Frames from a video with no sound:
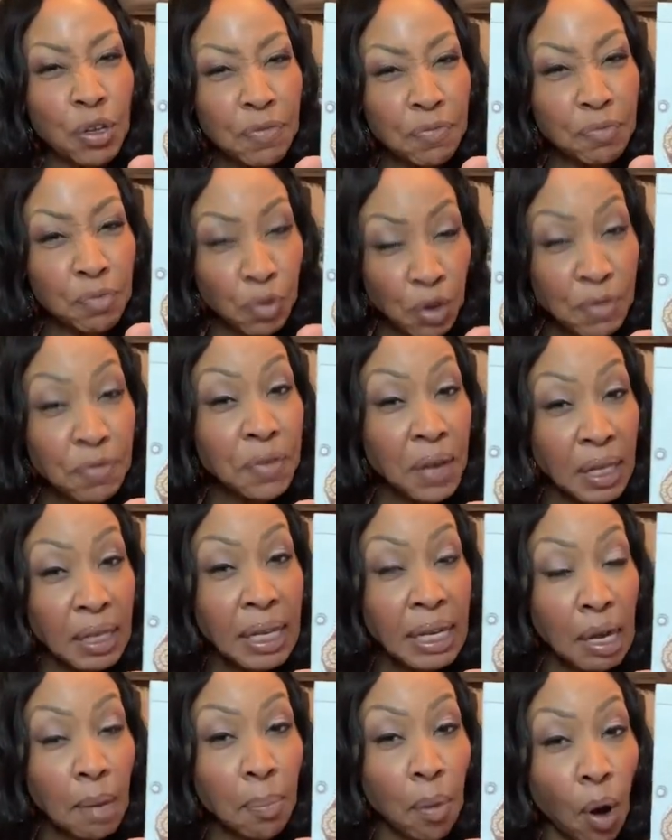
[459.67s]

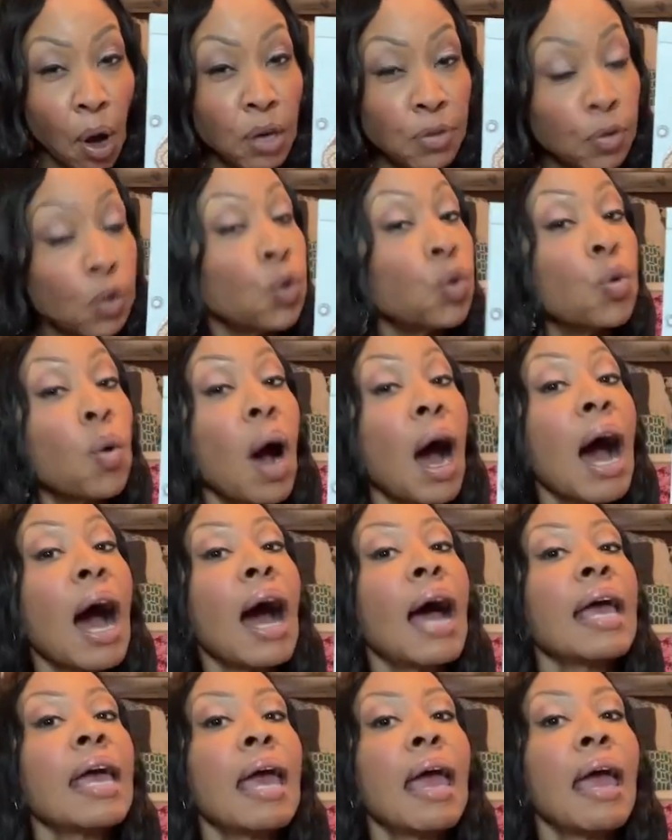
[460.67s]
revealing a part of who
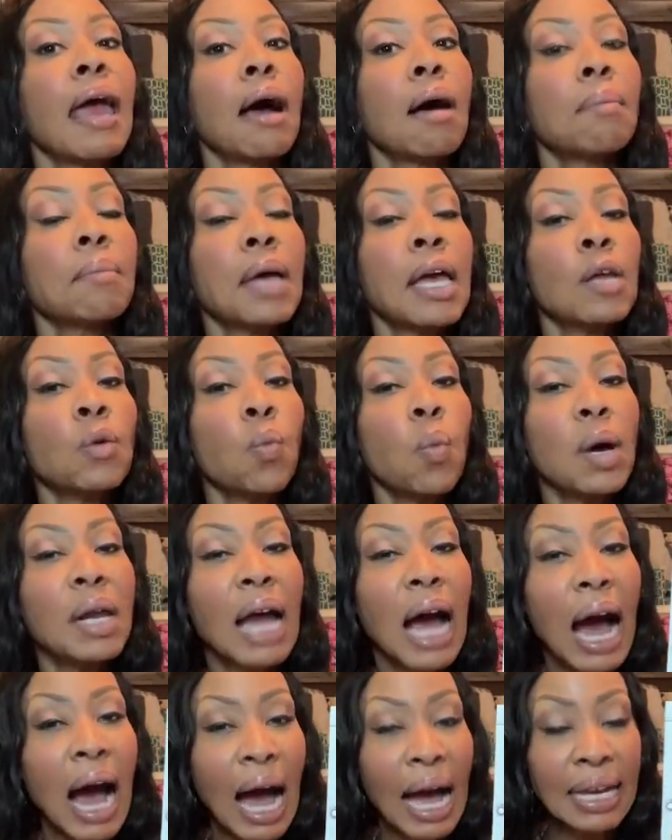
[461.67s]
I am and
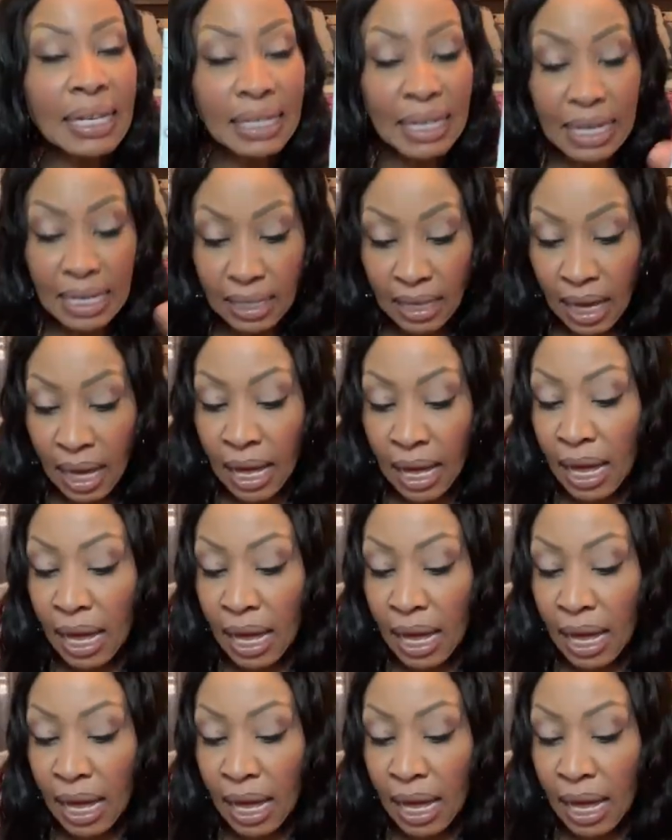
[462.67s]
what I need.